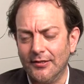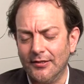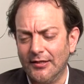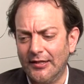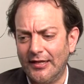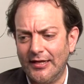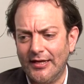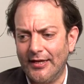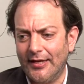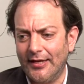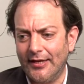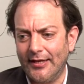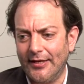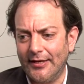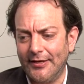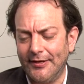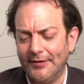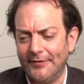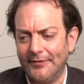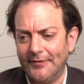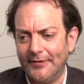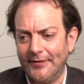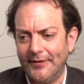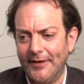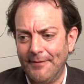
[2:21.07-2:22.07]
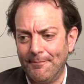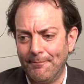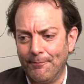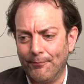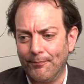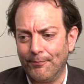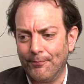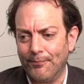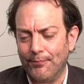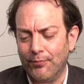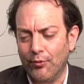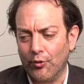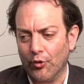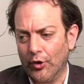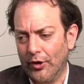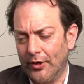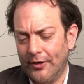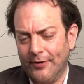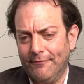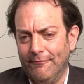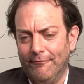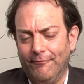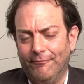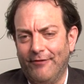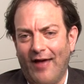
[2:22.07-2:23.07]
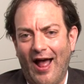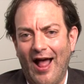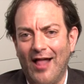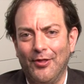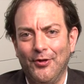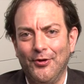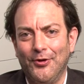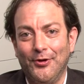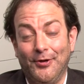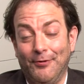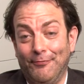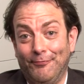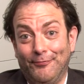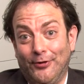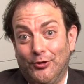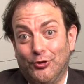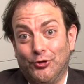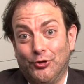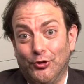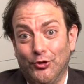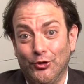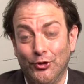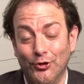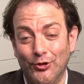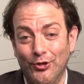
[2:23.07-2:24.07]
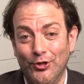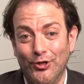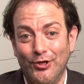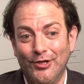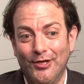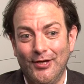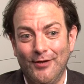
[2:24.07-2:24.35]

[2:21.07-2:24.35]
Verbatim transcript: uniquely important, valid, official,